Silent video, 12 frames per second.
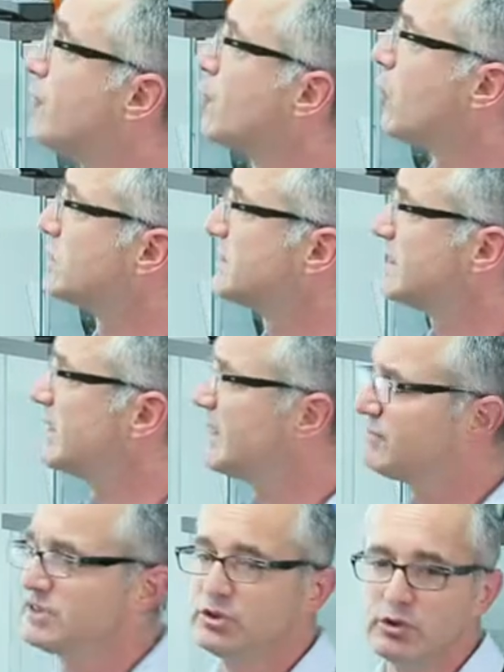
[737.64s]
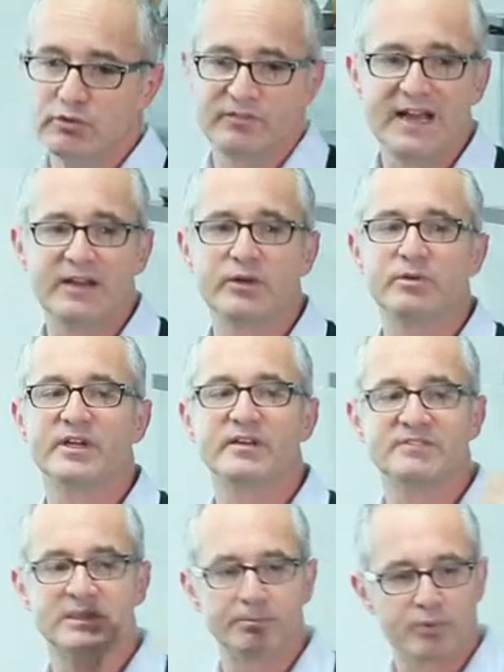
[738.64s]
of course, it gives you value, it
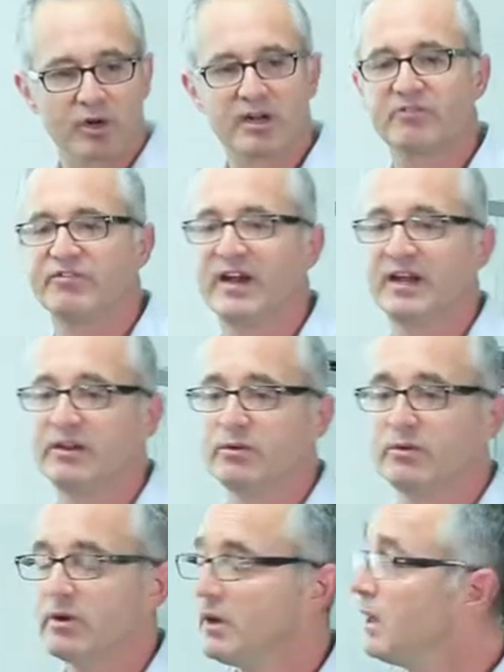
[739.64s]
gives the product value,